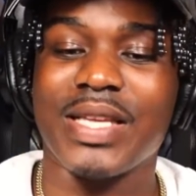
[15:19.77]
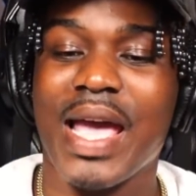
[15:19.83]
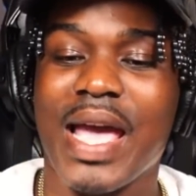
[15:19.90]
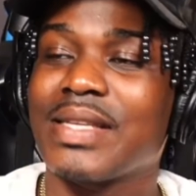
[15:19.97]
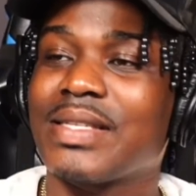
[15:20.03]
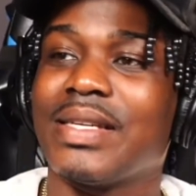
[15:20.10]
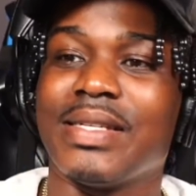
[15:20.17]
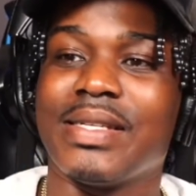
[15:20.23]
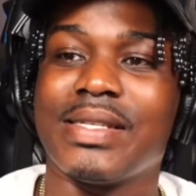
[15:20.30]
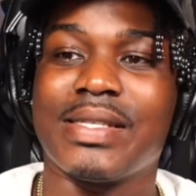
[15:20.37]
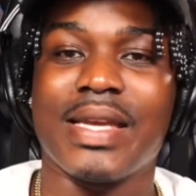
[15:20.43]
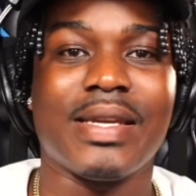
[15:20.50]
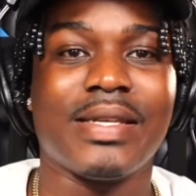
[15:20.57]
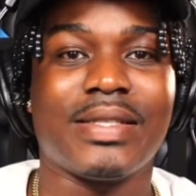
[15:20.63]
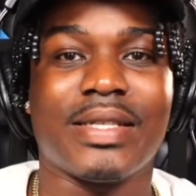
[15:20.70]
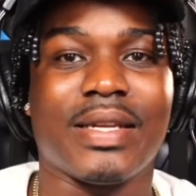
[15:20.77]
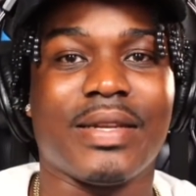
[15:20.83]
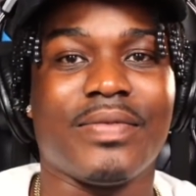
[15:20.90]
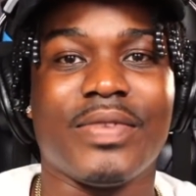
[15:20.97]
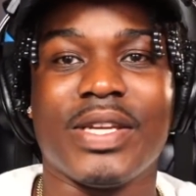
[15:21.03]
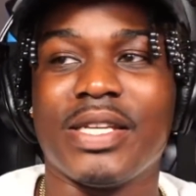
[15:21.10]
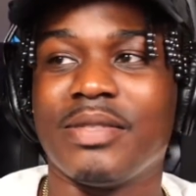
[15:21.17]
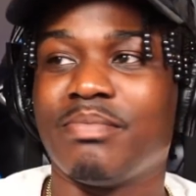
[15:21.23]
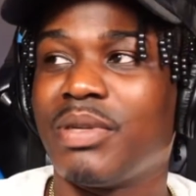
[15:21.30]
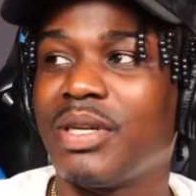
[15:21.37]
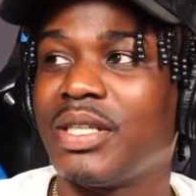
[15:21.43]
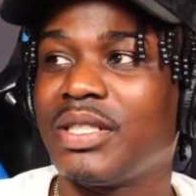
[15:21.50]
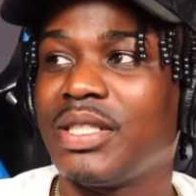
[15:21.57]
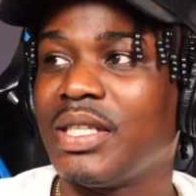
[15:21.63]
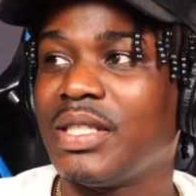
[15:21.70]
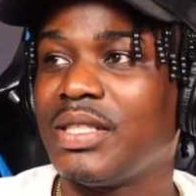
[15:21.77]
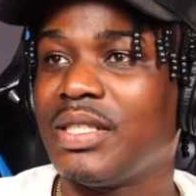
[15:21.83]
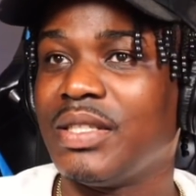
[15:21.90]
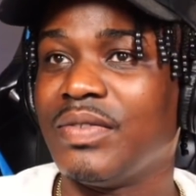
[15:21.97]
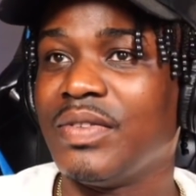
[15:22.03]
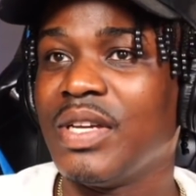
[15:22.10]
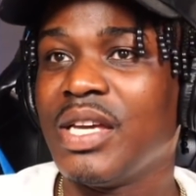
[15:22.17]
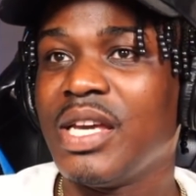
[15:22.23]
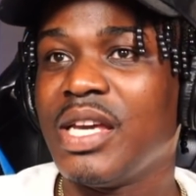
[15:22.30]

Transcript: asking the same shit if niggas brush their teeth.